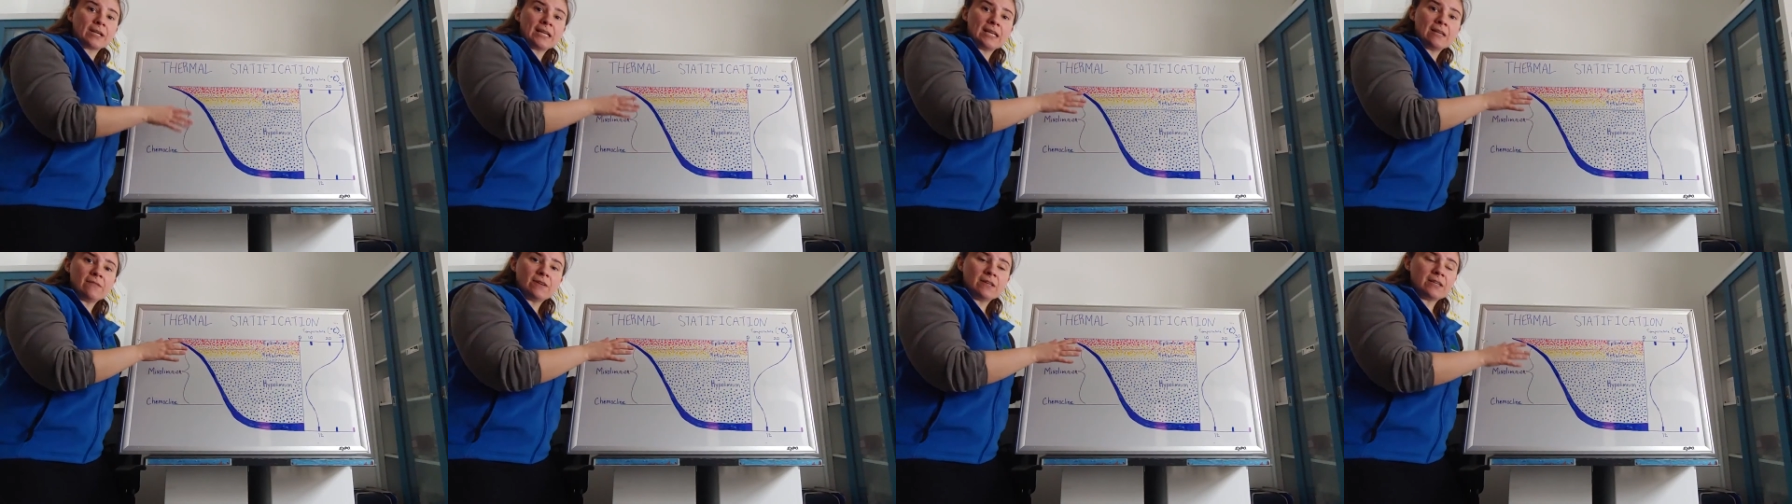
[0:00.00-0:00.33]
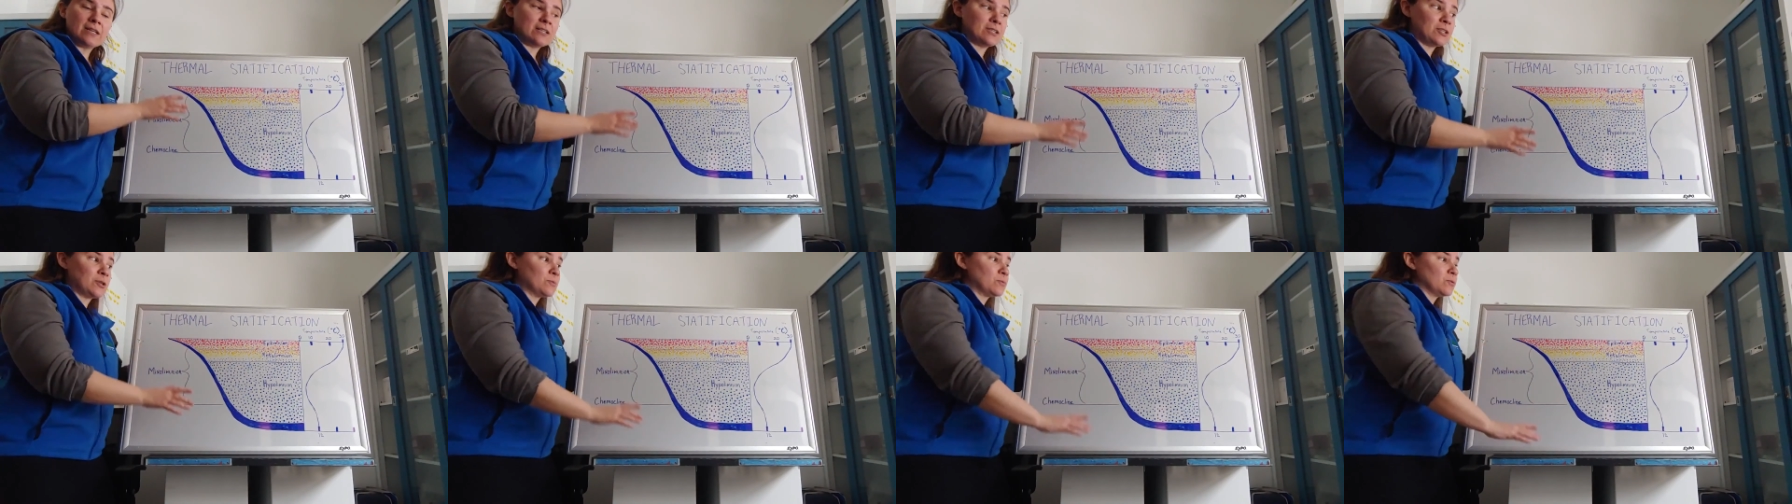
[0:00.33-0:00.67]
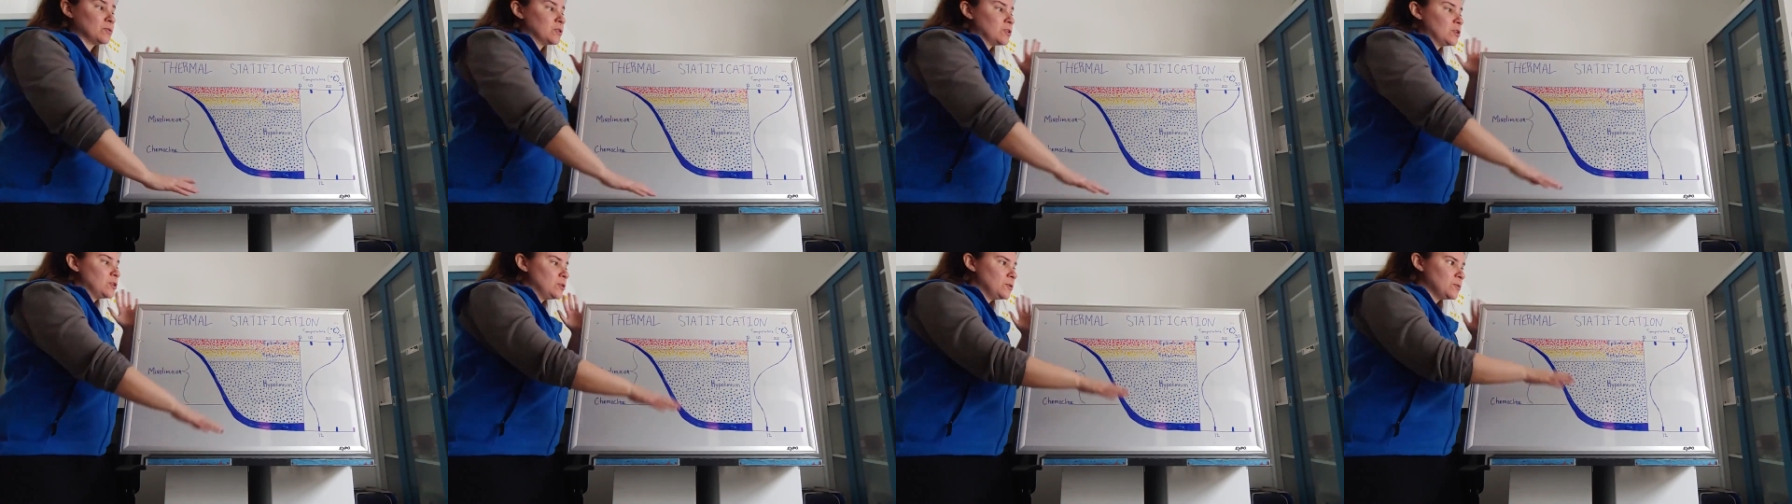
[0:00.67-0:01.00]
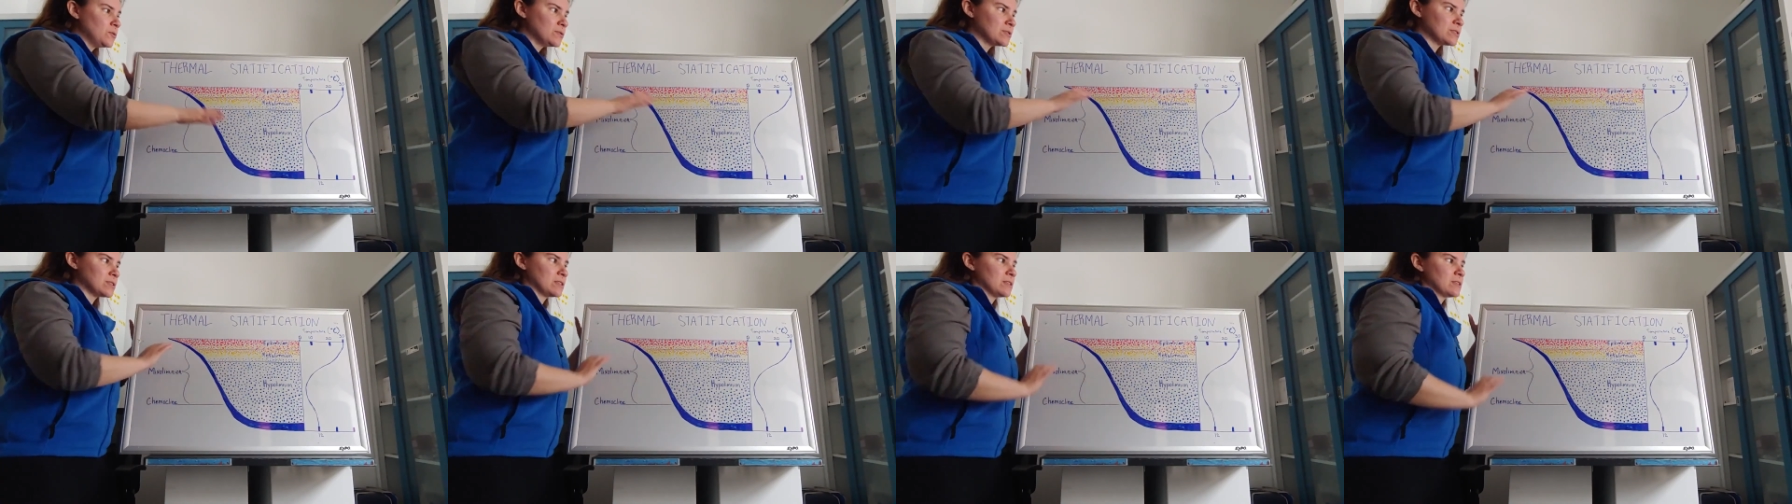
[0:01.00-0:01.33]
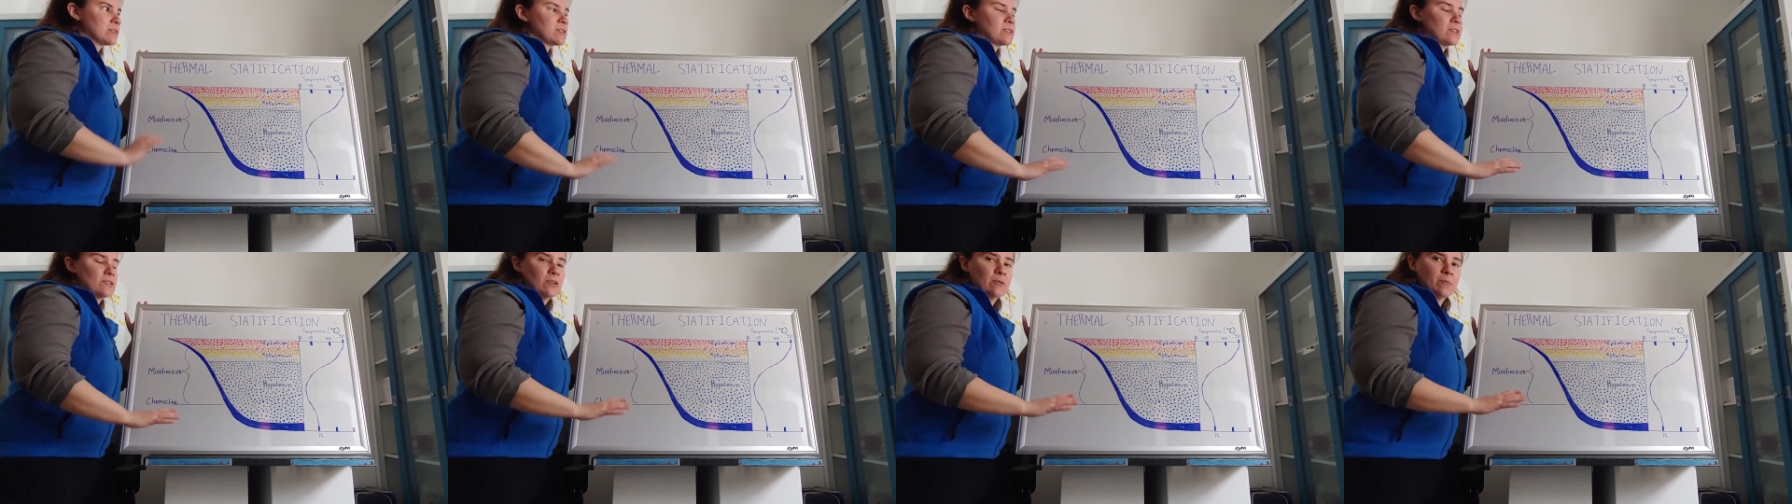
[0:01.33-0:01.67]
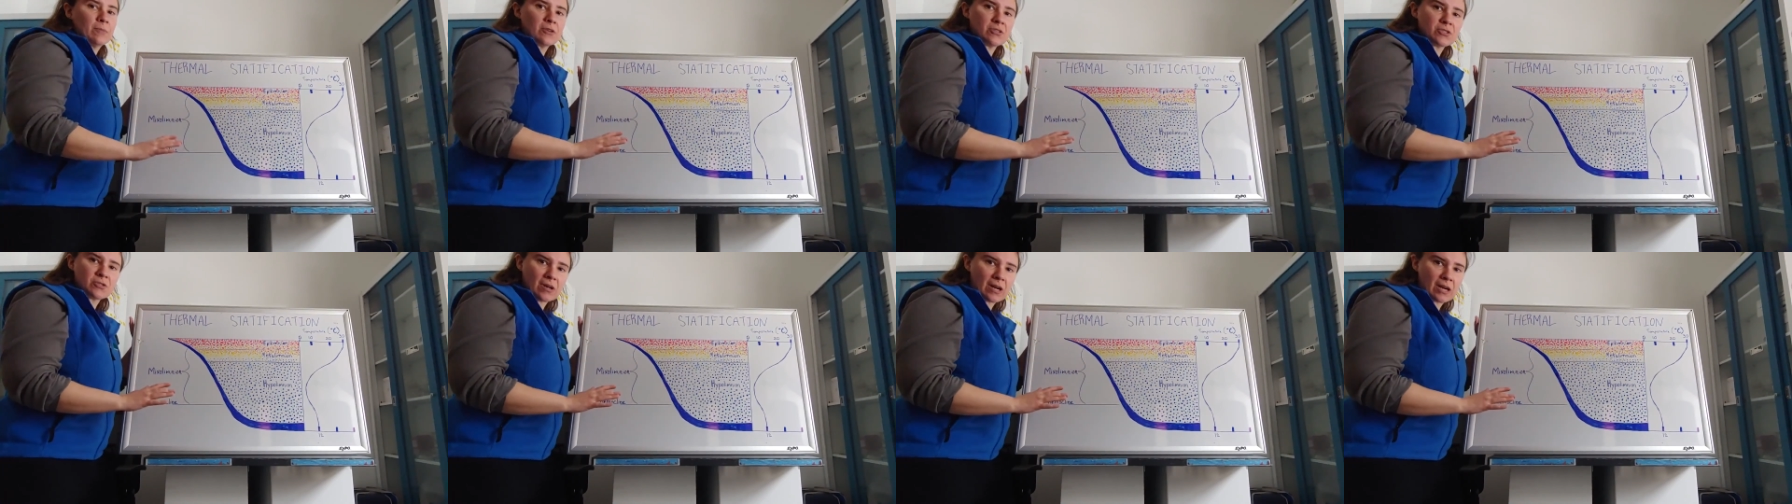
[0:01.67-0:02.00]
even and you lose this
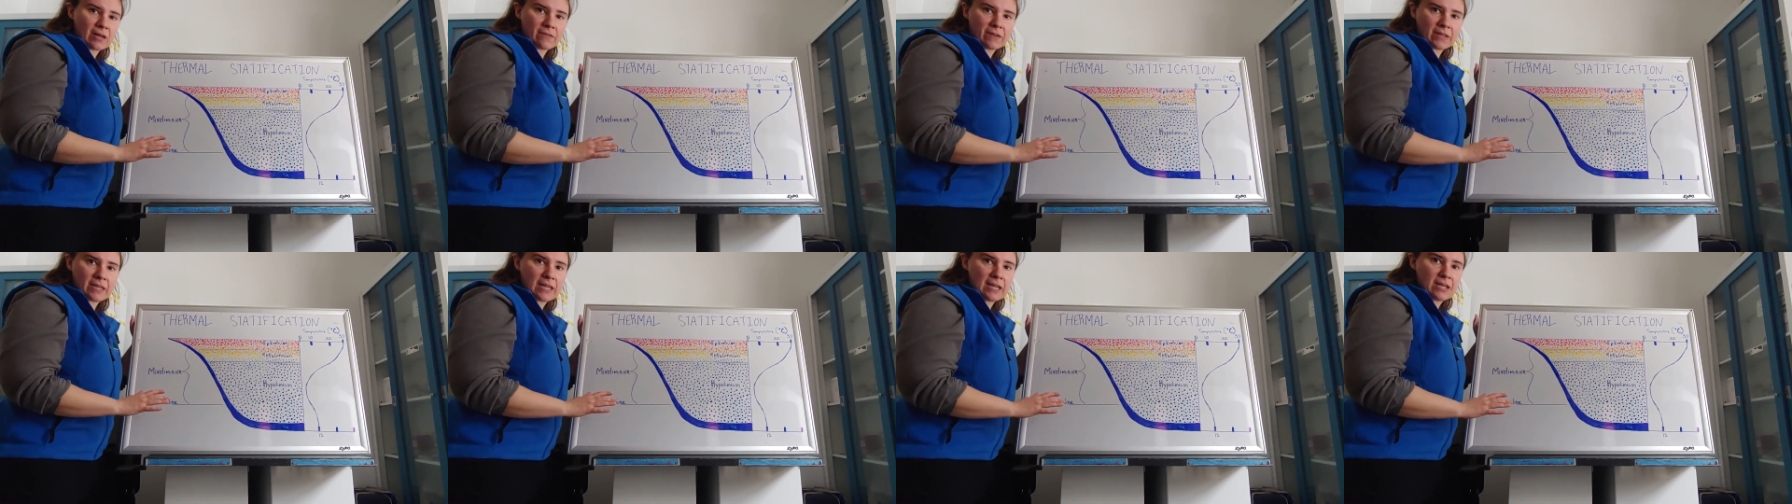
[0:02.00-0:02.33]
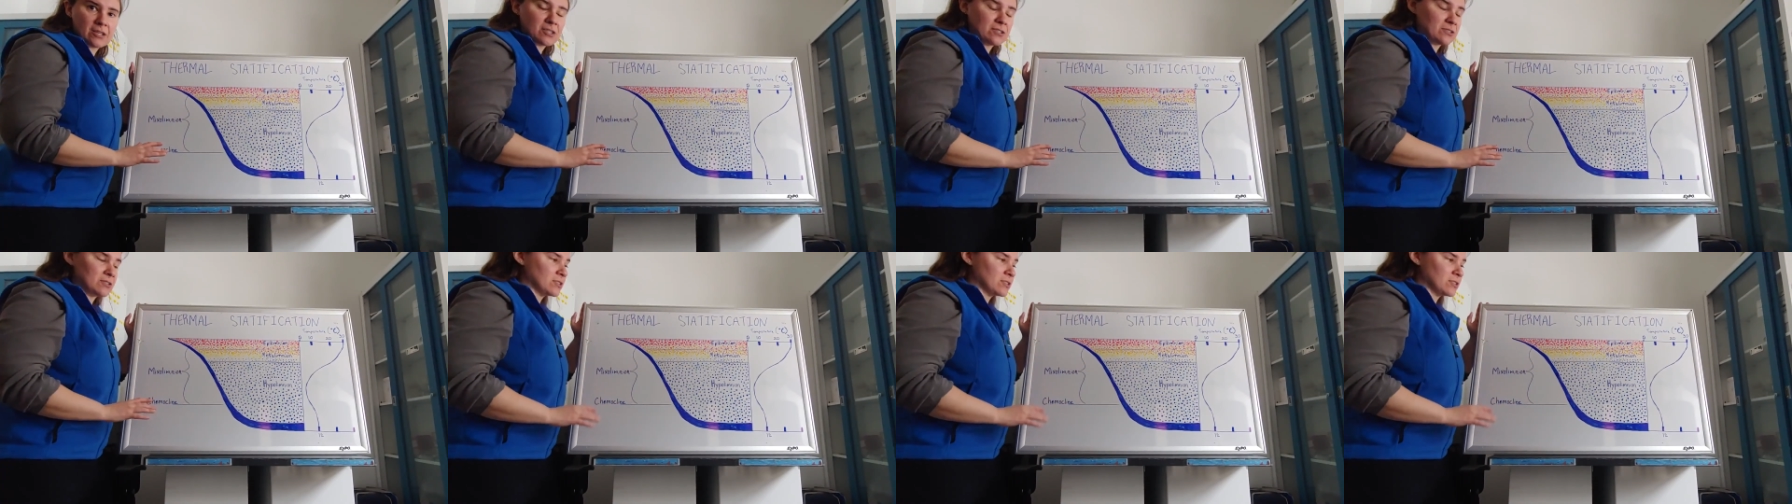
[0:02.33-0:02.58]
thermal stratification.